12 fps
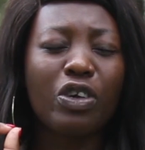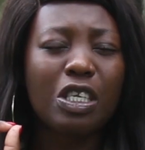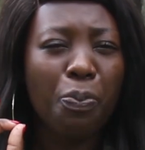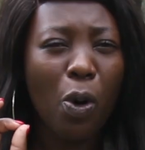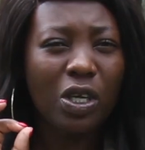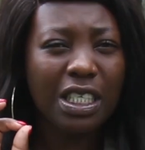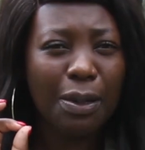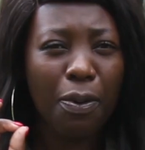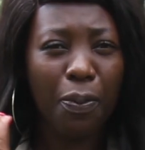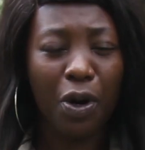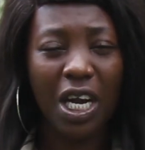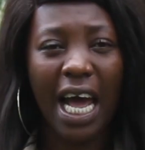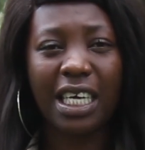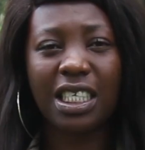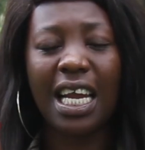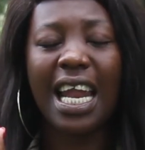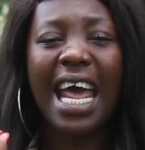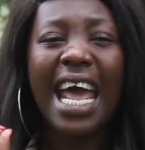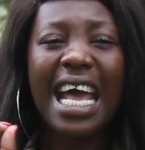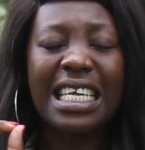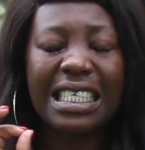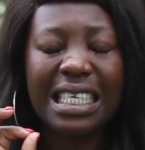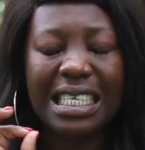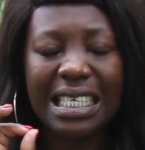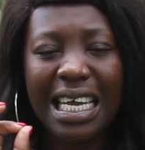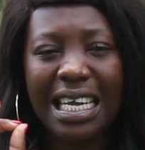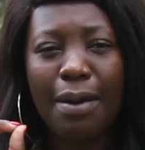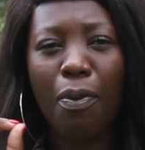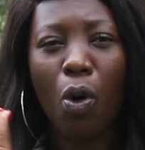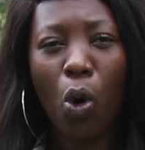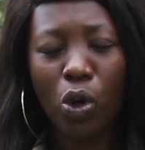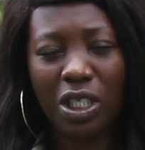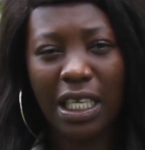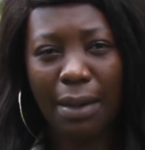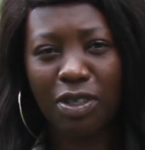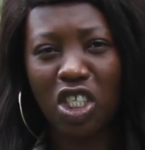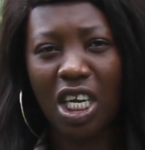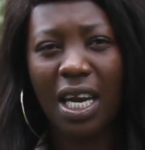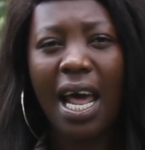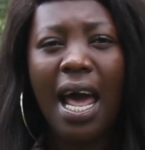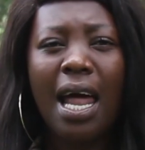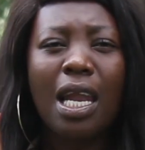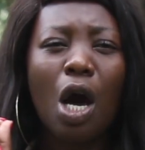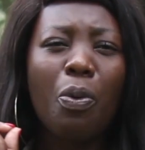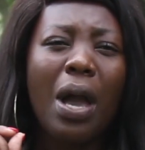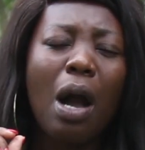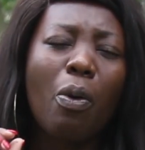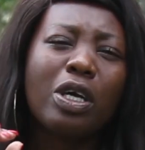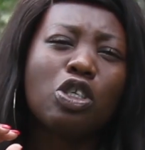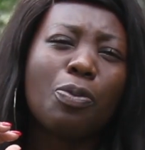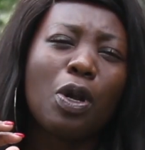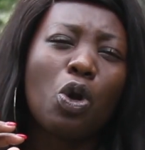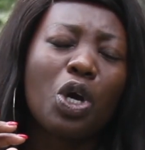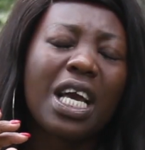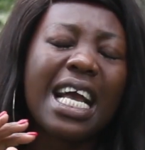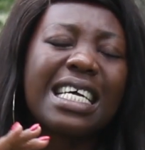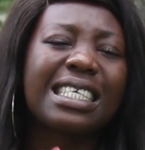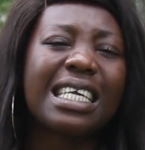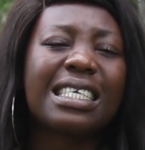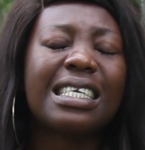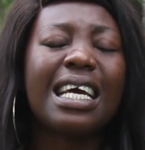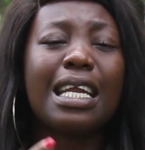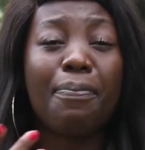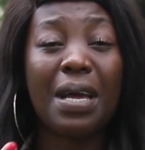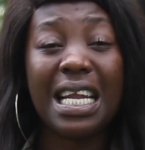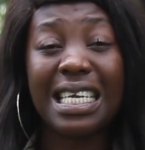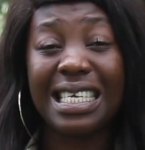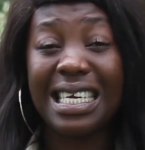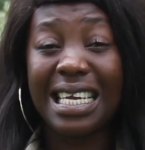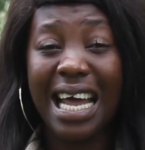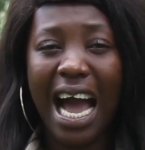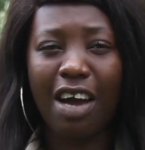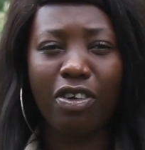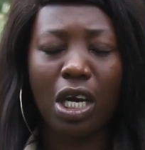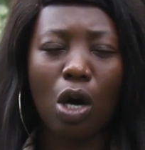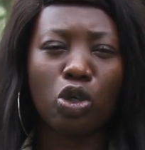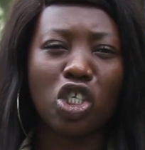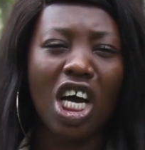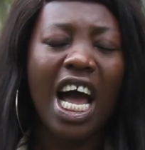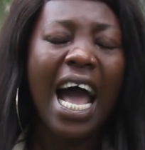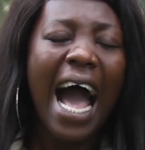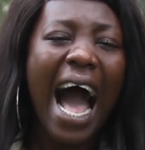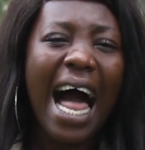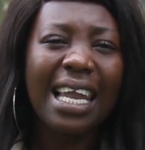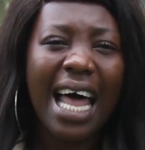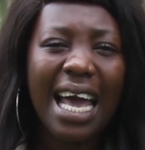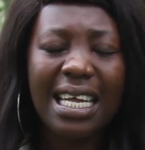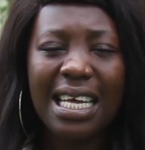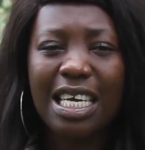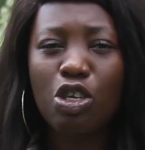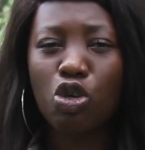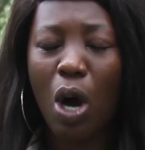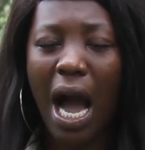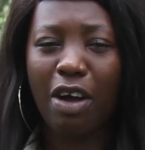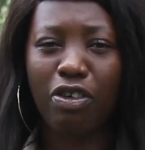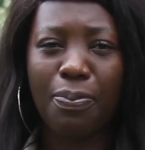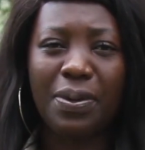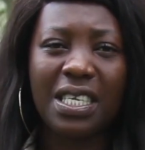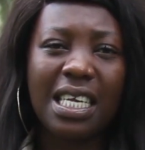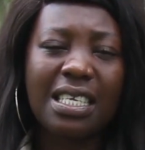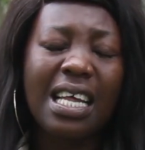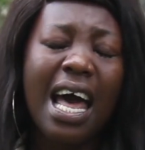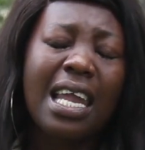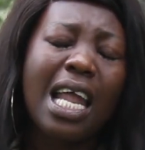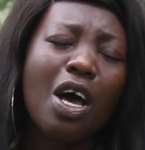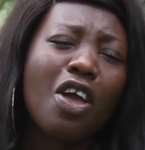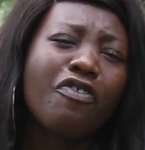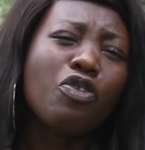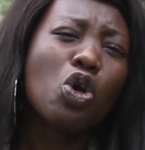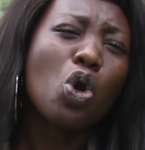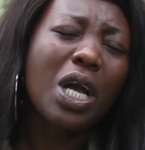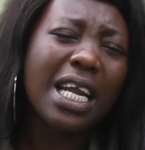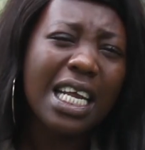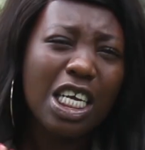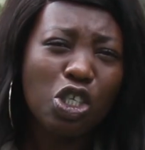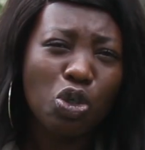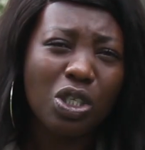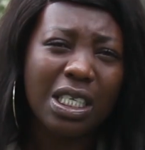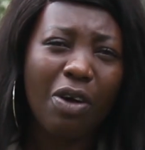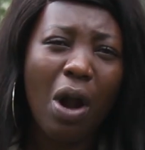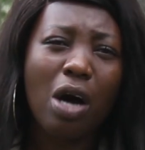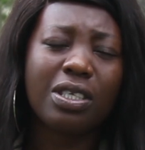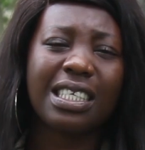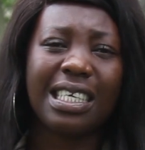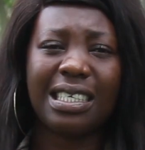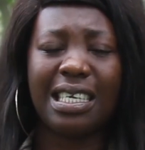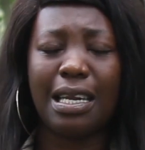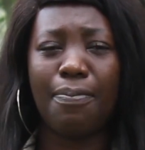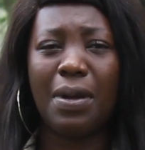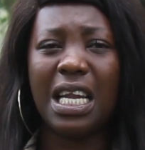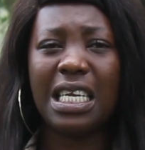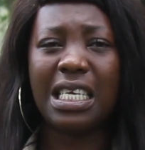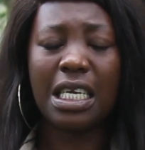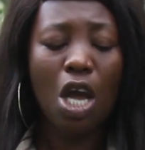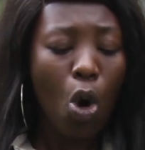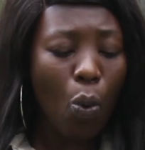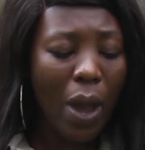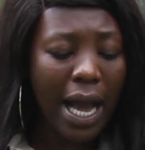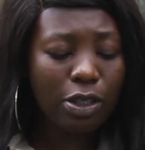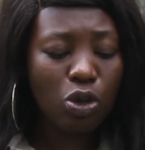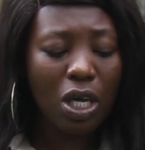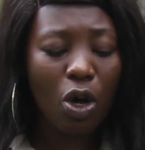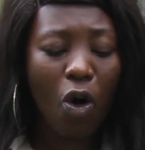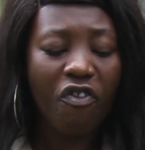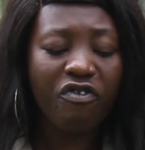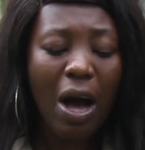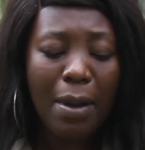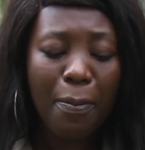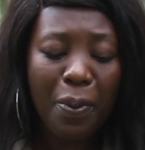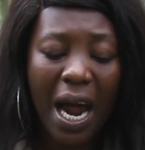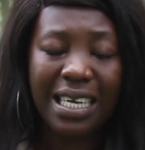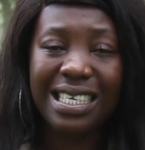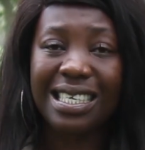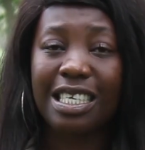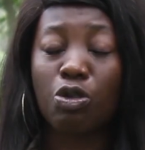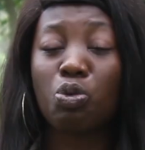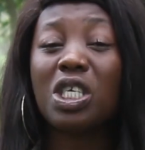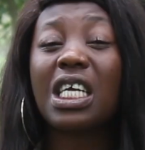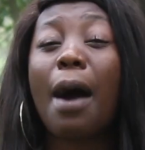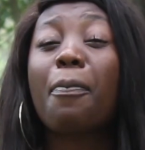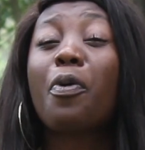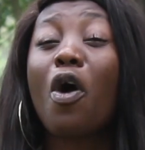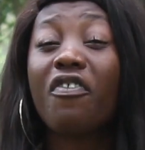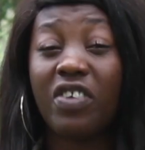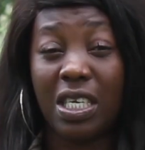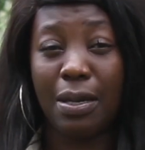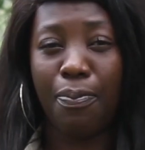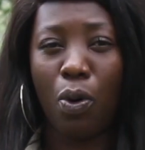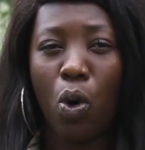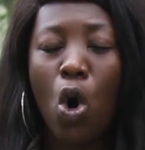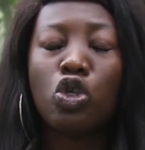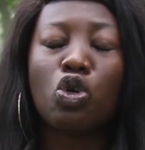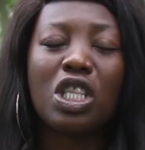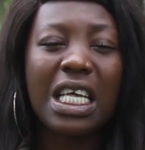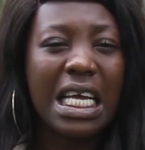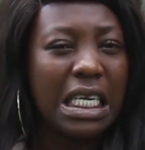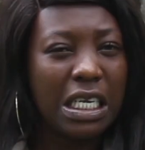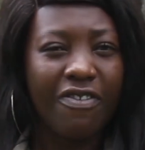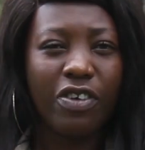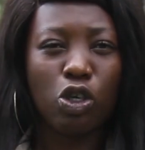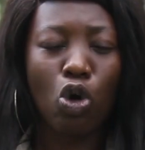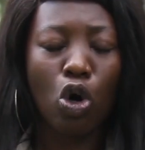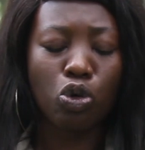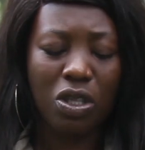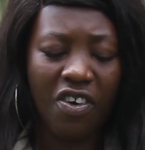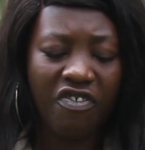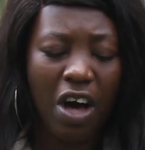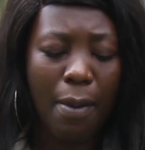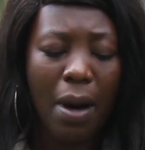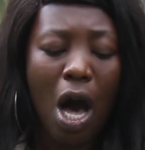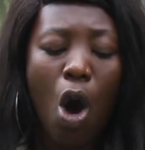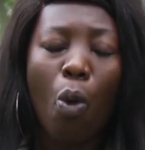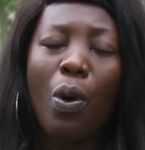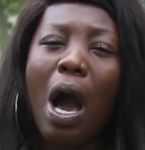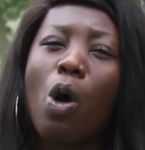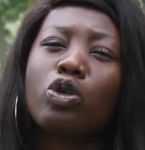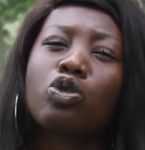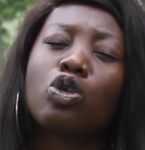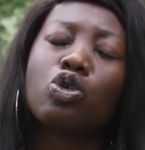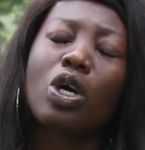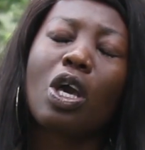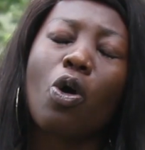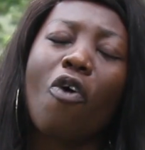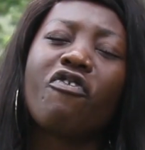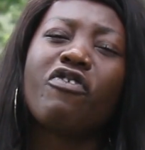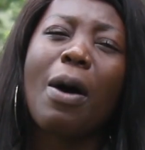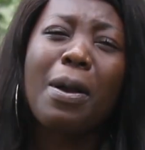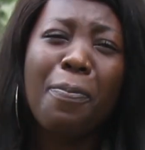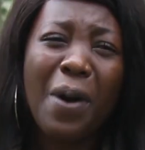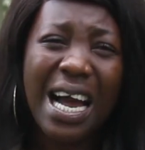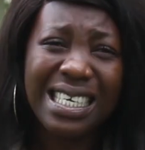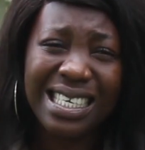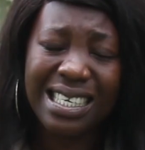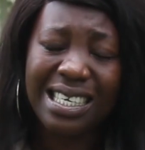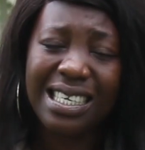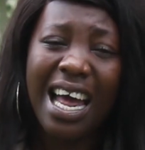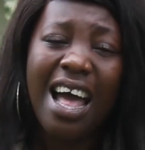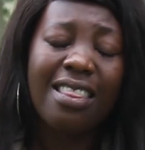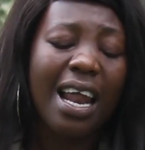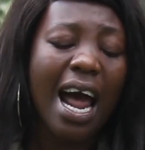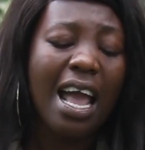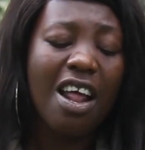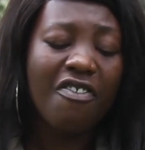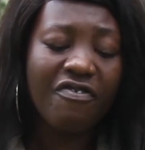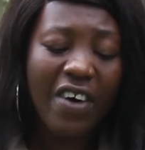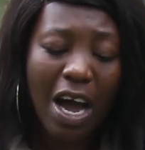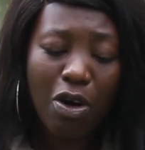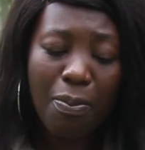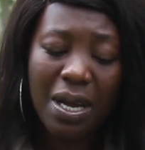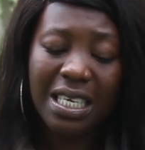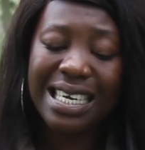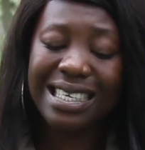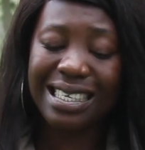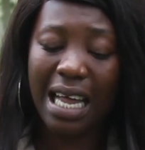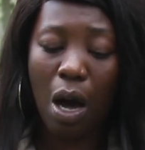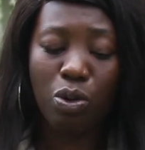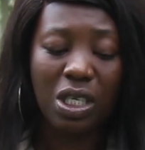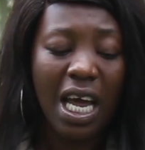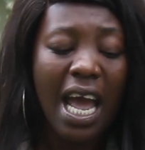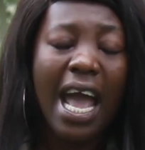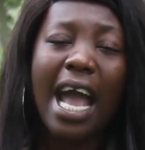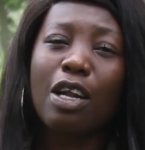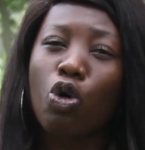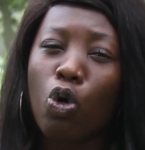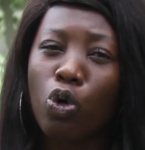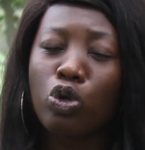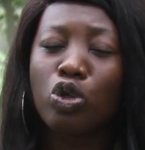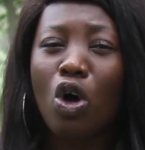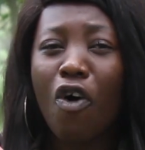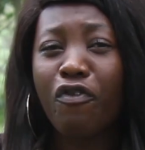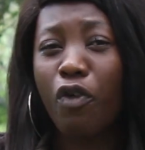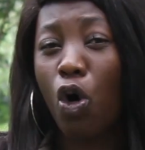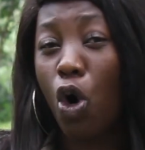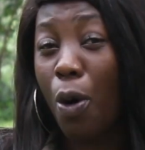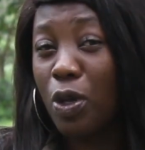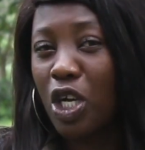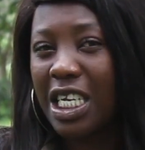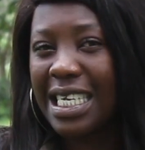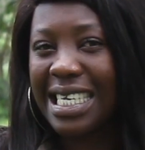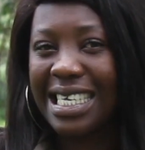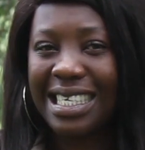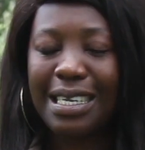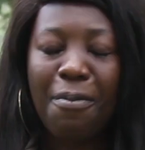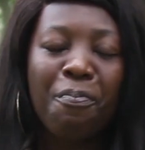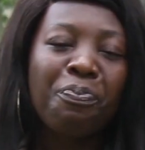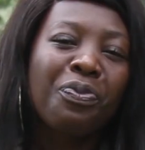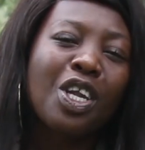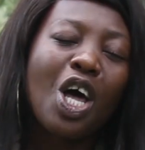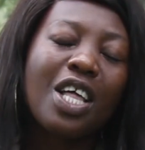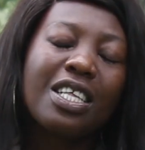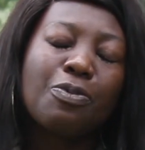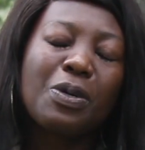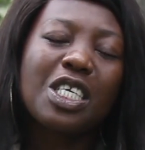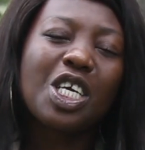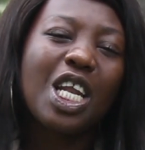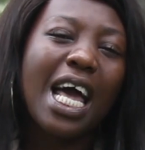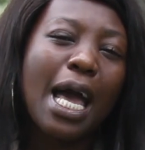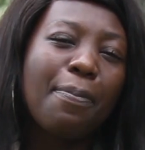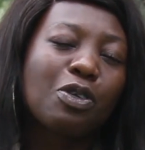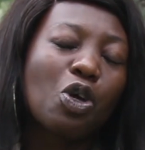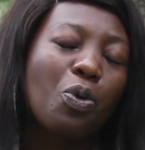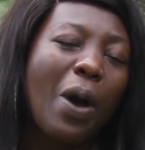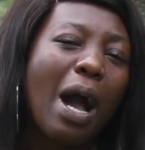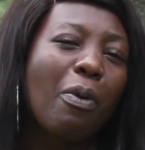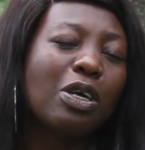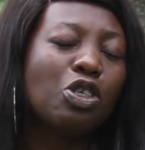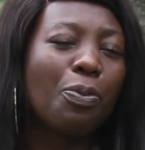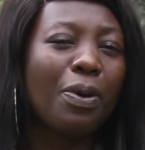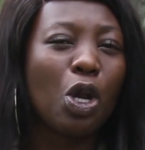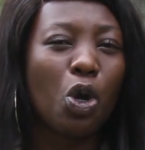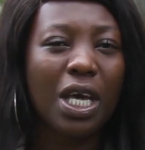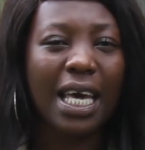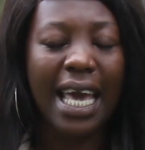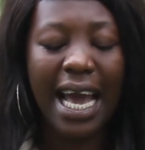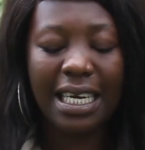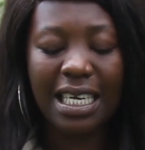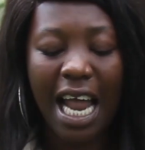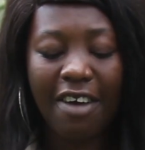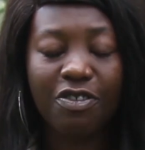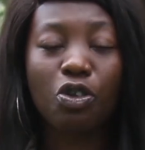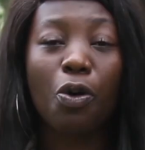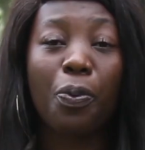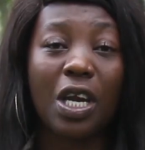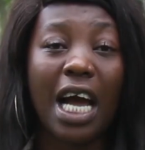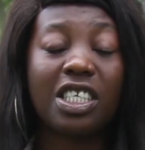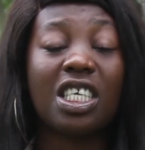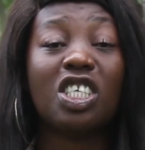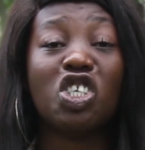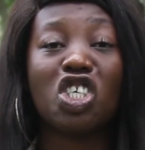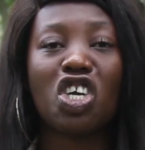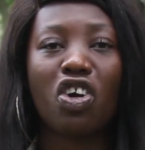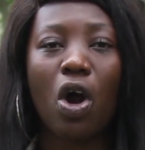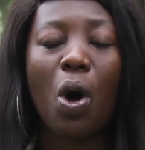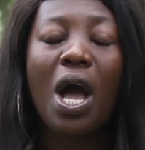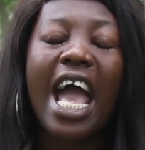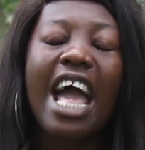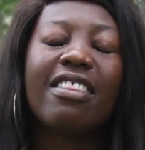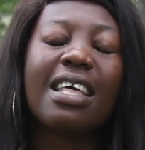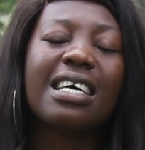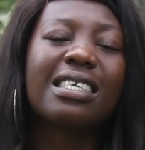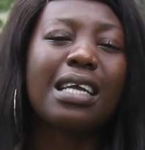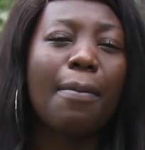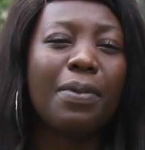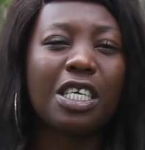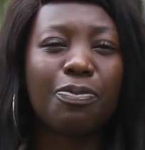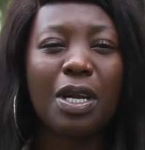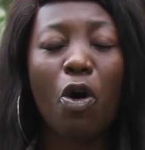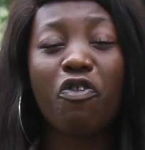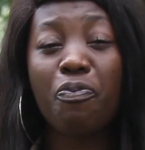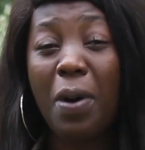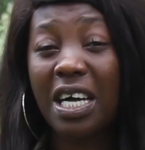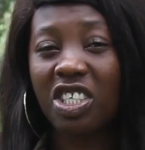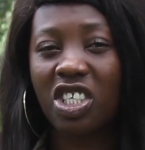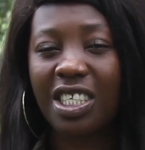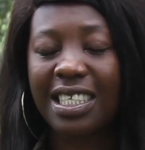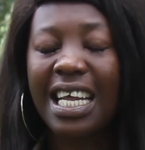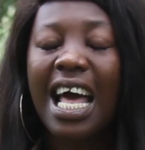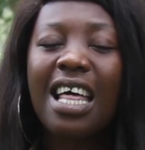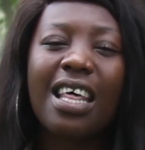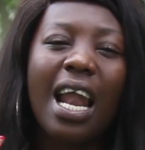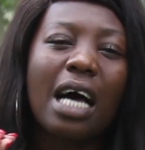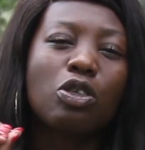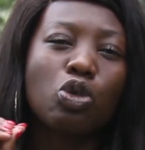responsible production and sustainable consumption. Now, we are going to be looking at sustainability in agriculture, aligning it to agribusiness. Now, if you look at issues surrounding sustainability, we are talking of farming practices which are profitable to the individual, to the farmer. We are also talking of farming practices that are environmentally sound and good for communities. Now, in this particular episode, we are going to be looking at livestock production in general and the establishment of pastures that are